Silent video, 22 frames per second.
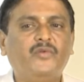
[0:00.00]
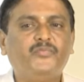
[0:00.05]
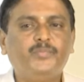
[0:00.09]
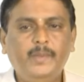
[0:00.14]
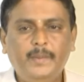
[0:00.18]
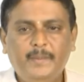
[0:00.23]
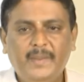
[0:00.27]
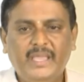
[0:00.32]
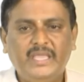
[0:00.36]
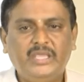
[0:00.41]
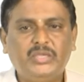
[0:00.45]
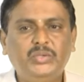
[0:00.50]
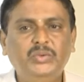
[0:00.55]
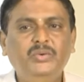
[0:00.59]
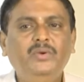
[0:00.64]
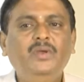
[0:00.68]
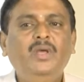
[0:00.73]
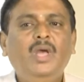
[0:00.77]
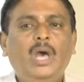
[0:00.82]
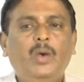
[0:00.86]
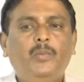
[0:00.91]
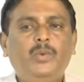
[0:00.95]
p by q,
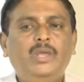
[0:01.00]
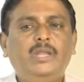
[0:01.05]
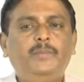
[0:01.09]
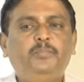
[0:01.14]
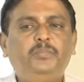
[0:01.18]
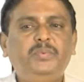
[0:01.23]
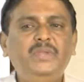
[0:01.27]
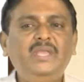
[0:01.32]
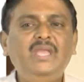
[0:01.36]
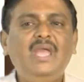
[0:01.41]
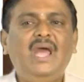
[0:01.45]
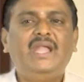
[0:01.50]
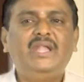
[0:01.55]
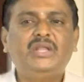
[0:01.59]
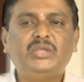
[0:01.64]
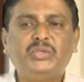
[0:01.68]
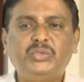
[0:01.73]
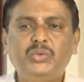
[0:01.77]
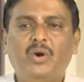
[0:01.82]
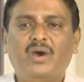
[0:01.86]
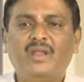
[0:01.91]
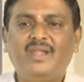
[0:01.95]
where p and
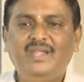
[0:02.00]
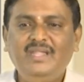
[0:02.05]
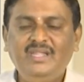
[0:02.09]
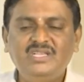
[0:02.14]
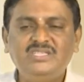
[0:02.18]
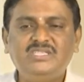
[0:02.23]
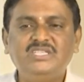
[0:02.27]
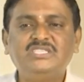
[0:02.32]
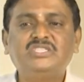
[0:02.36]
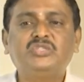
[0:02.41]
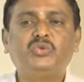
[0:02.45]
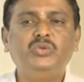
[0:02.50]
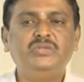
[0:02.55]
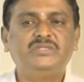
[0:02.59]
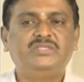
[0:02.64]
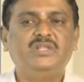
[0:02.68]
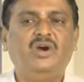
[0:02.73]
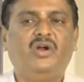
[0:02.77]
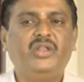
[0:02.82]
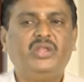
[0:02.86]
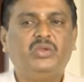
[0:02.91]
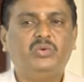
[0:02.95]
q are integers, q is
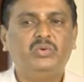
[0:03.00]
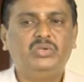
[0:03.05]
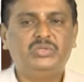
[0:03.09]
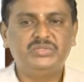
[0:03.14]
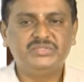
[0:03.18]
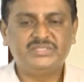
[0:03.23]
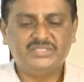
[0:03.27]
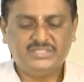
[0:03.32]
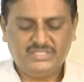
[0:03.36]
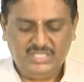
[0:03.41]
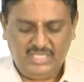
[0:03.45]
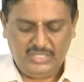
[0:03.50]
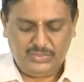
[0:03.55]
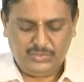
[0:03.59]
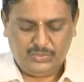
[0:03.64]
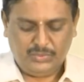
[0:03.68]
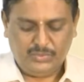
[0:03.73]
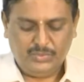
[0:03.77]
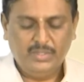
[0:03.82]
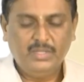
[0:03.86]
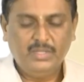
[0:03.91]
not equal to 0.